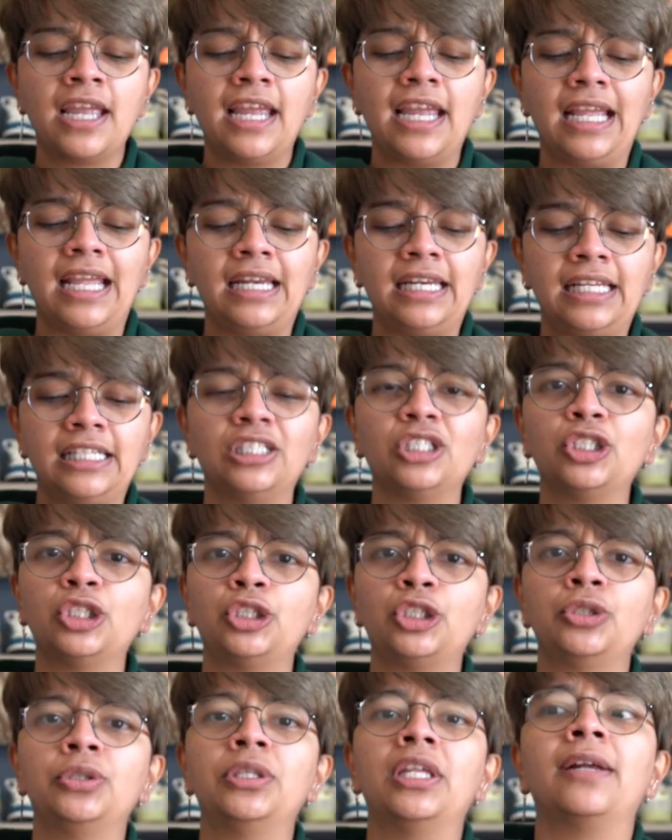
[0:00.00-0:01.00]
and it's a
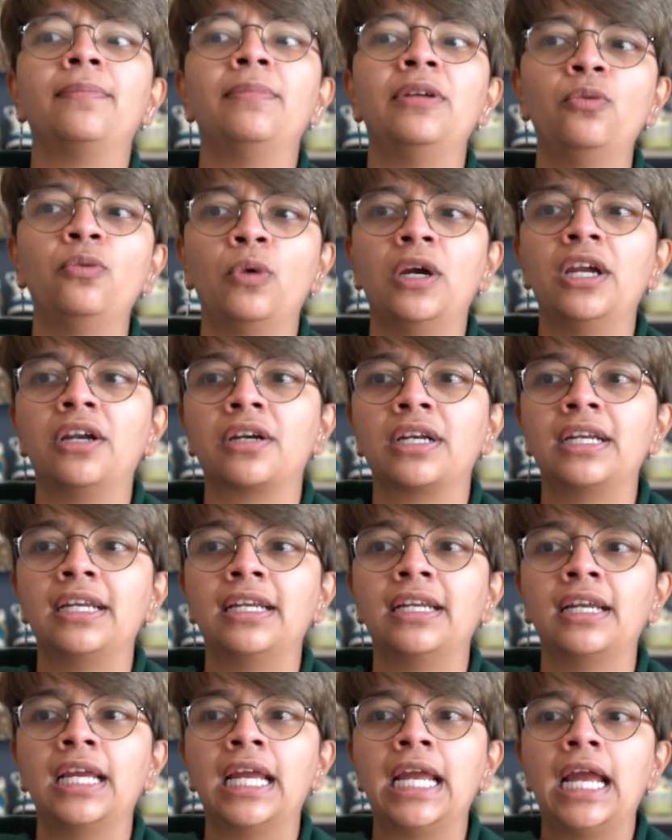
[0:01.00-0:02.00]
shoe that I've been
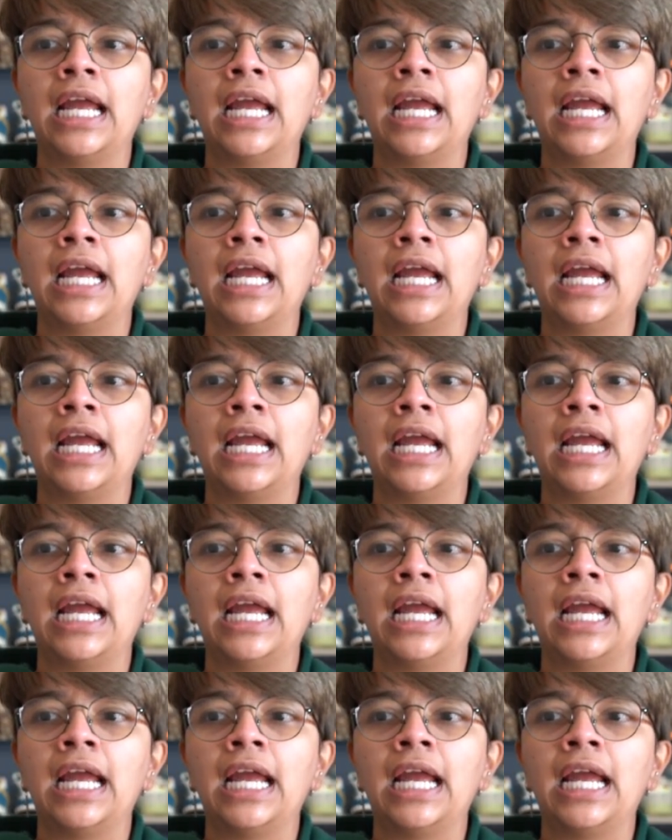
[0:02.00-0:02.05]
wearing